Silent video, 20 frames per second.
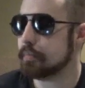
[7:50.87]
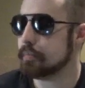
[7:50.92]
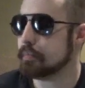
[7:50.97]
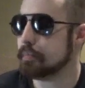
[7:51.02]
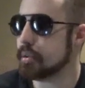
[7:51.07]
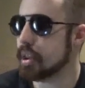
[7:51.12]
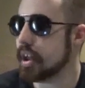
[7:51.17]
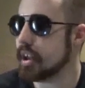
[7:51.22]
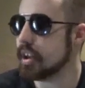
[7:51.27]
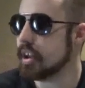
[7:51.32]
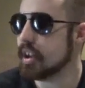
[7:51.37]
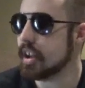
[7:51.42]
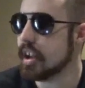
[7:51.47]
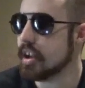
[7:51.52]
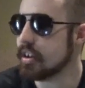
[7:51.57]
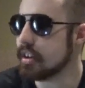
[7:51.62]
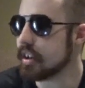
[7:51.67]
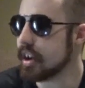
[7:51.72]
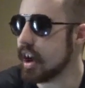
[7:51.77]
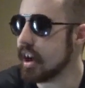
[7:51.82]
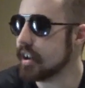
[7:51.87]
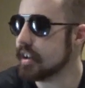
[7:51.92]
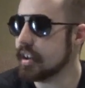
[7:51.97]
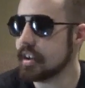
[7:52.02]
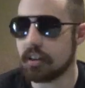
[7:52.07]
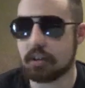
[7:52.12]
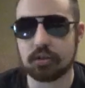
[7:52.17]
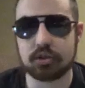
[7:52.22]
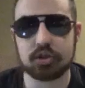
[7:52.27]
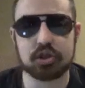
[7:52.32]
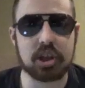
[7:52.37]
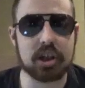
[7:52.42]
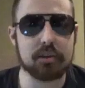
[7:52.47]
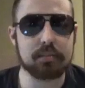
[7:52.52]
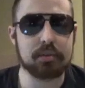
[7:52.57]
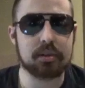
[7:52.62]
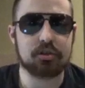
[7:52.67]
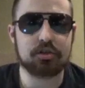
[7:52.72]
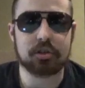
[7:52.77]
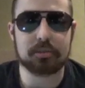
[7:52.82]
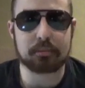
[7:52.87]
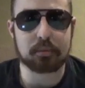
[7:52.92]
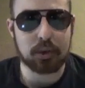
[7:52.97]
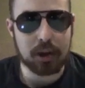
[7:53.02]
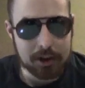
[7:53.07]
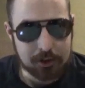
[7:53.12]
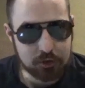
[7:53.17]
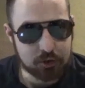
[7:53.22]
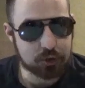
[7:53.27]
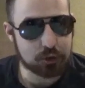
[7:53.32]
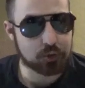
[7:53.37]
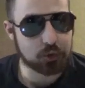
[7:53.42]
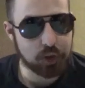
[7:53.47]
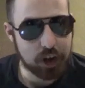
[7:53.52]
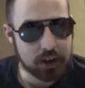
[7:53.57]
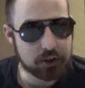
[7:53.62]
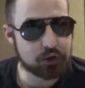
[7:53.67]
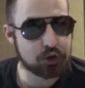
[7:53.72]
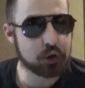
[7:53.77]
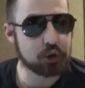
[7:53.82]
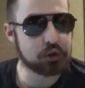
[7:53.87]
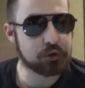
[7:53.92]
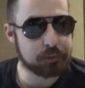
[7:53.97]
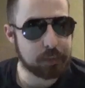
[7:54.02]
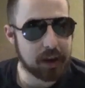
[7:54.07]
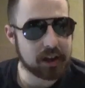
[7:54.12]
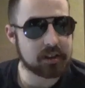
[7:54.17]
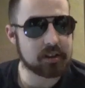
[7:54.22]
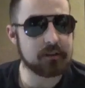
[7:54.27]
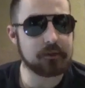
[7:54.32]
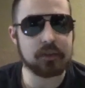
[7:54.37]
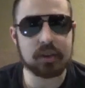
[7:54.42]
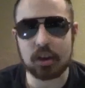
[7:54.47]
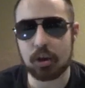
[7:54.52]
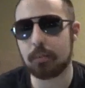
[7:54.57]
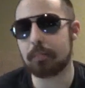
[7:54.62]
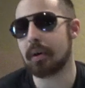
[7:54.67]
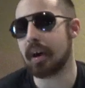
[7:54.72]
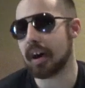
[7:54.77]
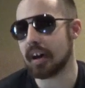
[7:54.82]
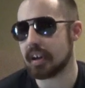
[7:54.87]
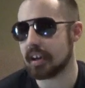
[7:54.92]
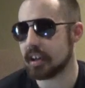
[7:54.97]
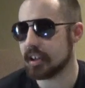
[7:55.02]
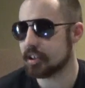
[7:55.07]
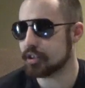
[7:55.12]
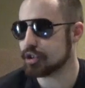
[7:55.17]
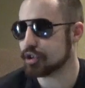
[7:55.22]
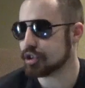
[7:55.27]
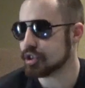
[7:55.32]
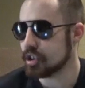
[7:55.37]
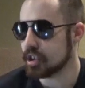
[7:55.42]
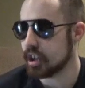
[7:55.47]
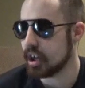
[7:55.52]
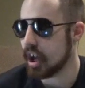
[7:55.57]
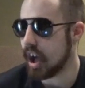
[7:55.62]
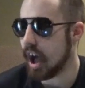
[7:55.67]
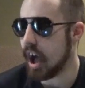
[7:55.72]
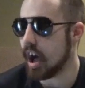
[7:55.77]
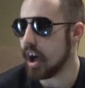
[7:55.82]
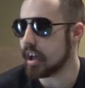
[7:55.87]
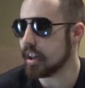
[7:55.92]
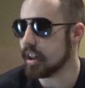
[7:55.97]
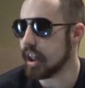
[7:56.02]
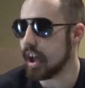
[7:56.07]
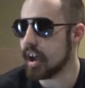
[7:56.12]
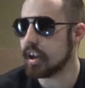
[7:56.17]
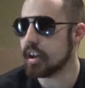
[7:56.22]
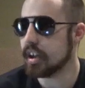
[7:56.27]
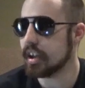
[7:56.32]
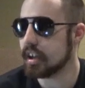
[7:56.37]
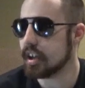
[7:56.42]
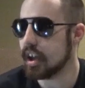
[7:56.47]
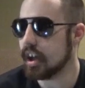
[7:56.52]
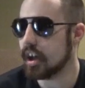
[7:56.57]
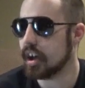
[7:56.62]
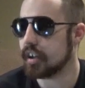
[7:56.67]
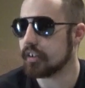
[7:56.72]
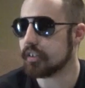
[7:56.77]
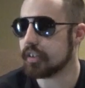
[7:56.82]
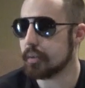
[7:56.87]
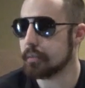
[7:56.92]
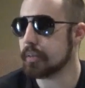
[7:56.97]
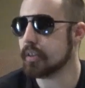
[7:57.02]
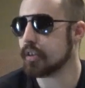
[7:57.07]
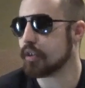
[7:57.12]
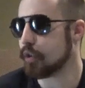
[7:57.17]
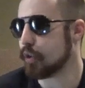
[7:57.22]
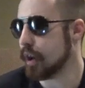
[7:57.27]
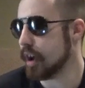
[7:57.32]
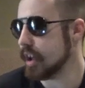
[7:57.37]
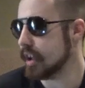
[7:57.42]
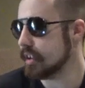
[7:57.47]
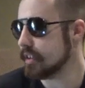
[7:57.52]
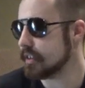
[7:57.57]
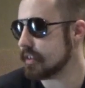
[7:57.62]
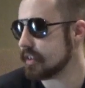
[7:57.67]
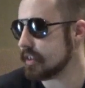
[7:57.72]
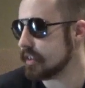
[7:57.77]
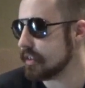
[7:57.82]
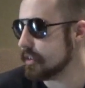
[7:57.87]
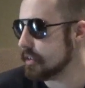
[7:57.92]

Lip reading: Intercontinental Championship retrospective video package highlighting some of the greats